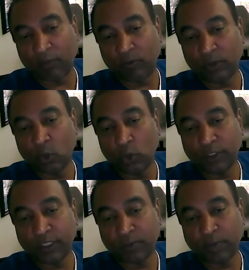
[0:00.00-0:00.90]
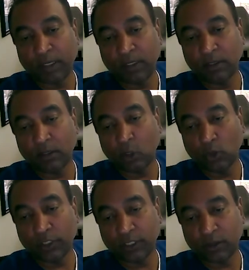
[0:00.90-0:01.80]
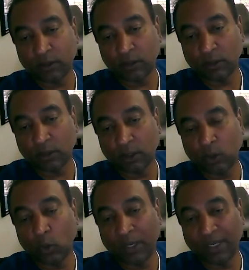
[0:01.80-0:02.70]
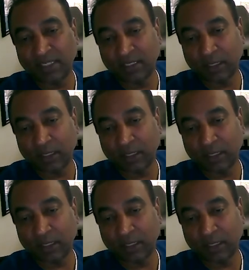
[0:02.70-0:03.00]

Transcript: with no chest pains, no SC